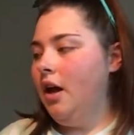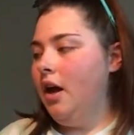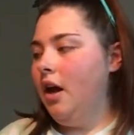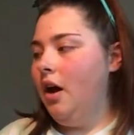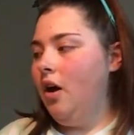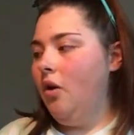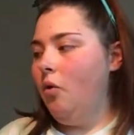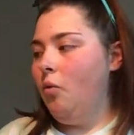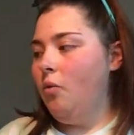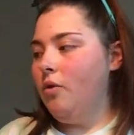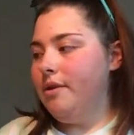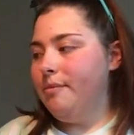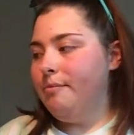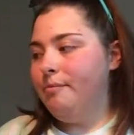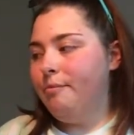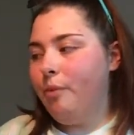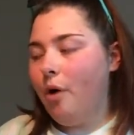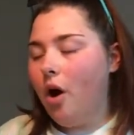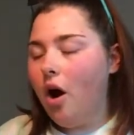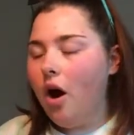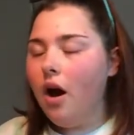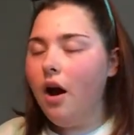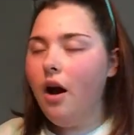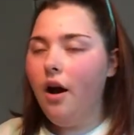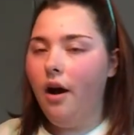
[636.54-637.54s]
With
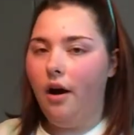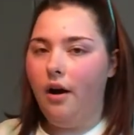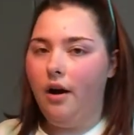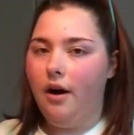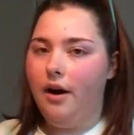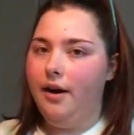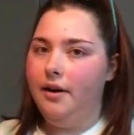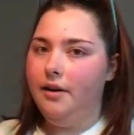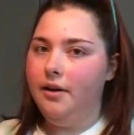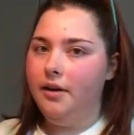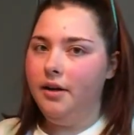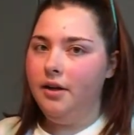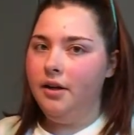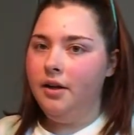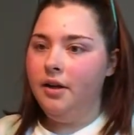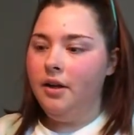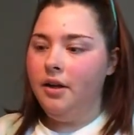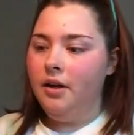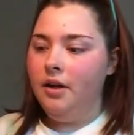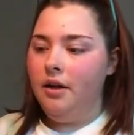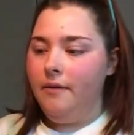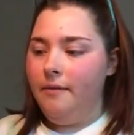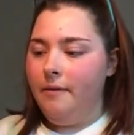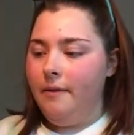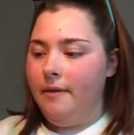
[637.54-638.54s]
Baja,
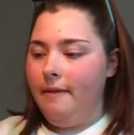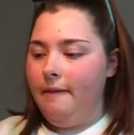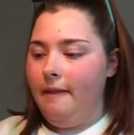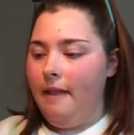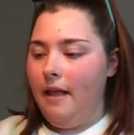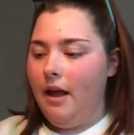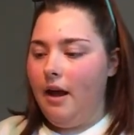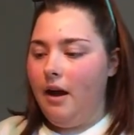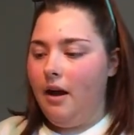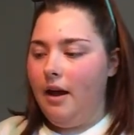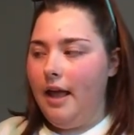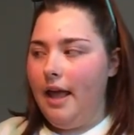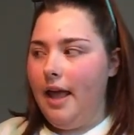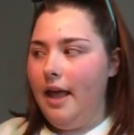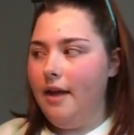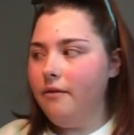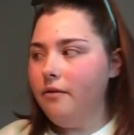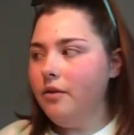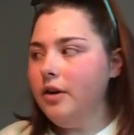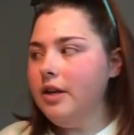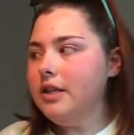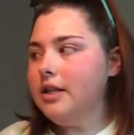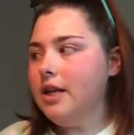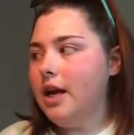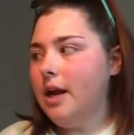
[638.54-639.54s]
every
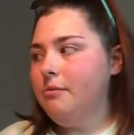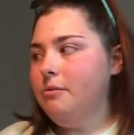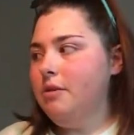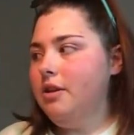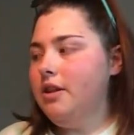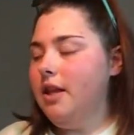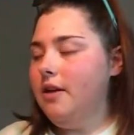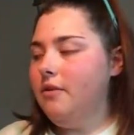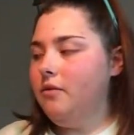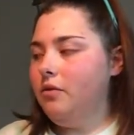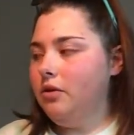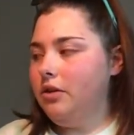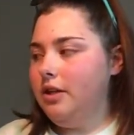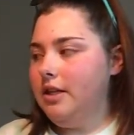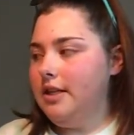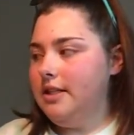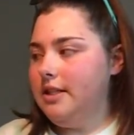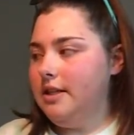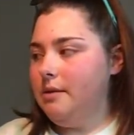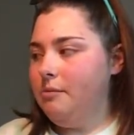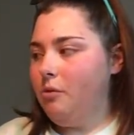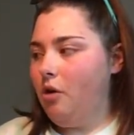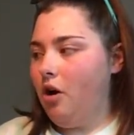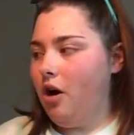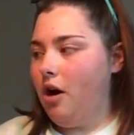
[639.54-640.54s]
time that they've released a
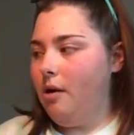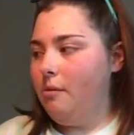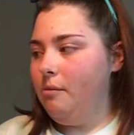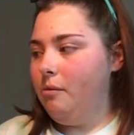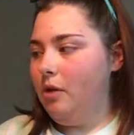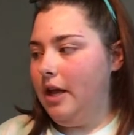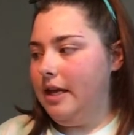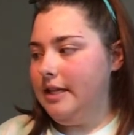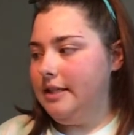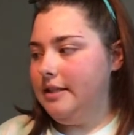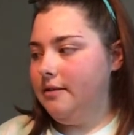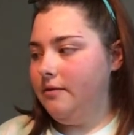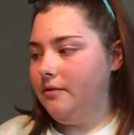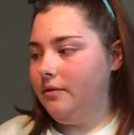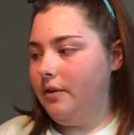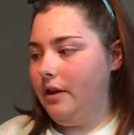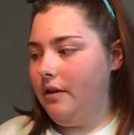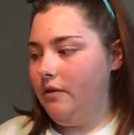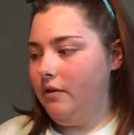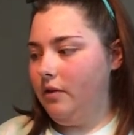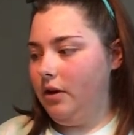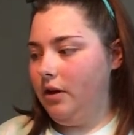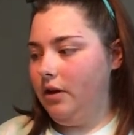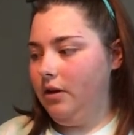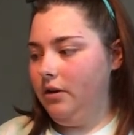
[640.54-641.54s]
Baja Blast
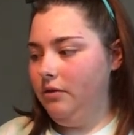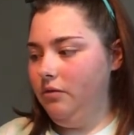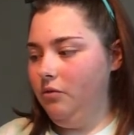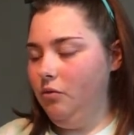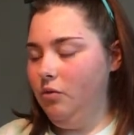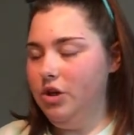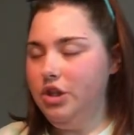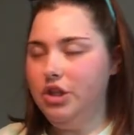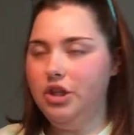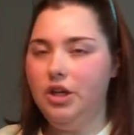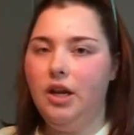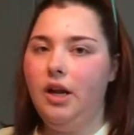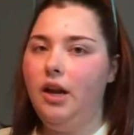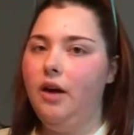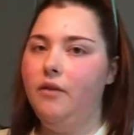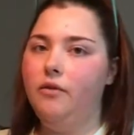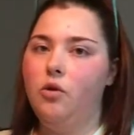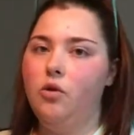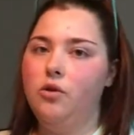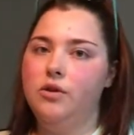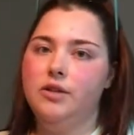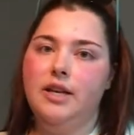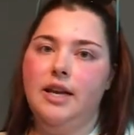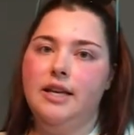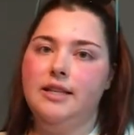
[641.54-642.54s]
flavor, which of
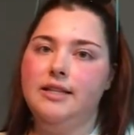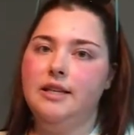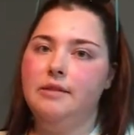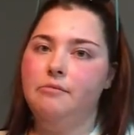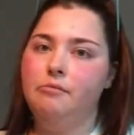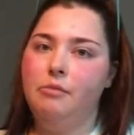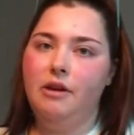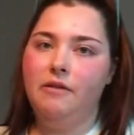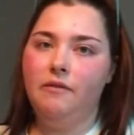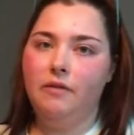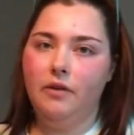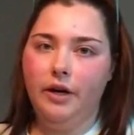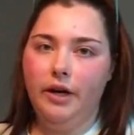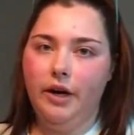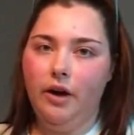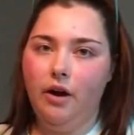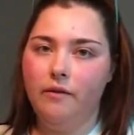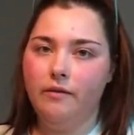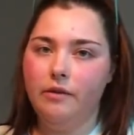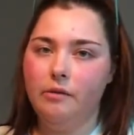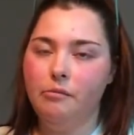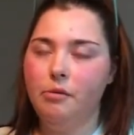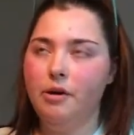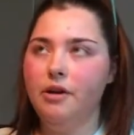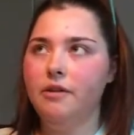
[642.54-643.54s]
course hasn't been very often,
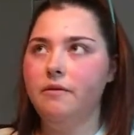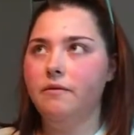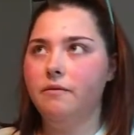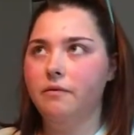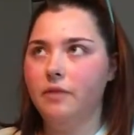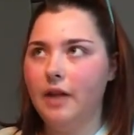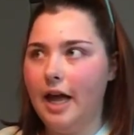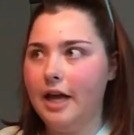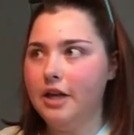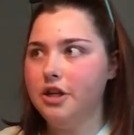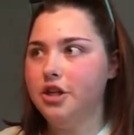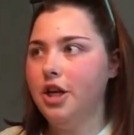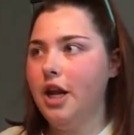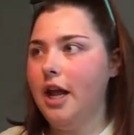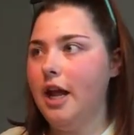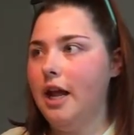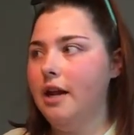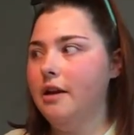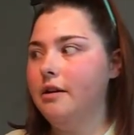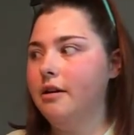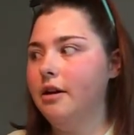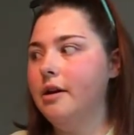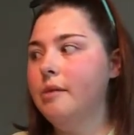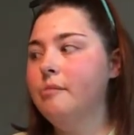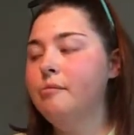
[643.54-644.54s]
but Flash and
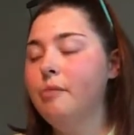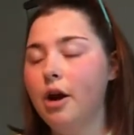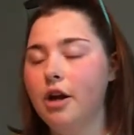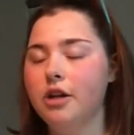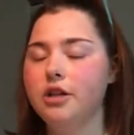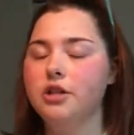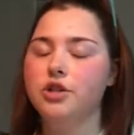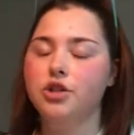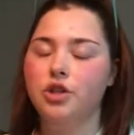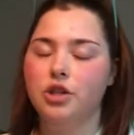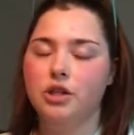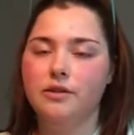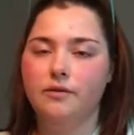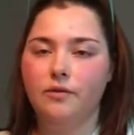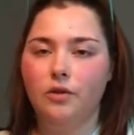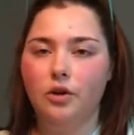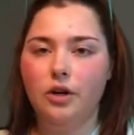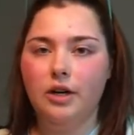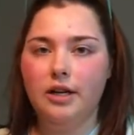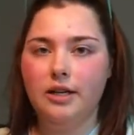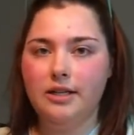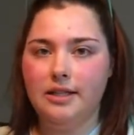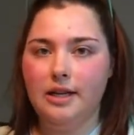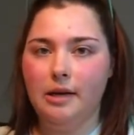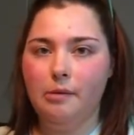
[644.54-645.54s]
Punch, just for an
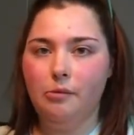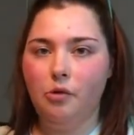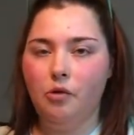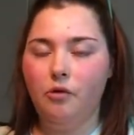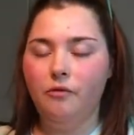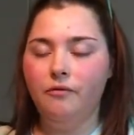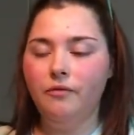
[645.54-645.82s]
example,